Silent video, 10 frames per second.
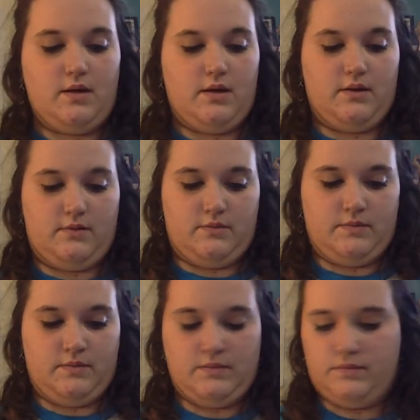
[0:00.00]

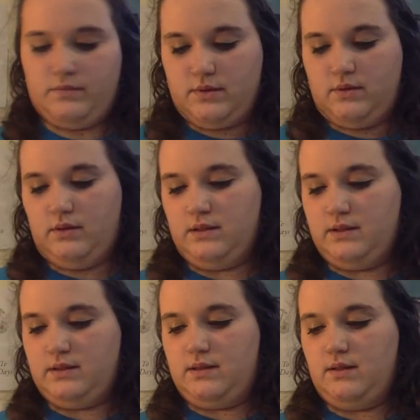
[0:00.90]
Let's
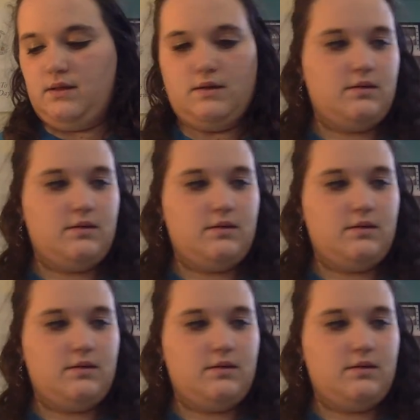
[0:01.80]
see.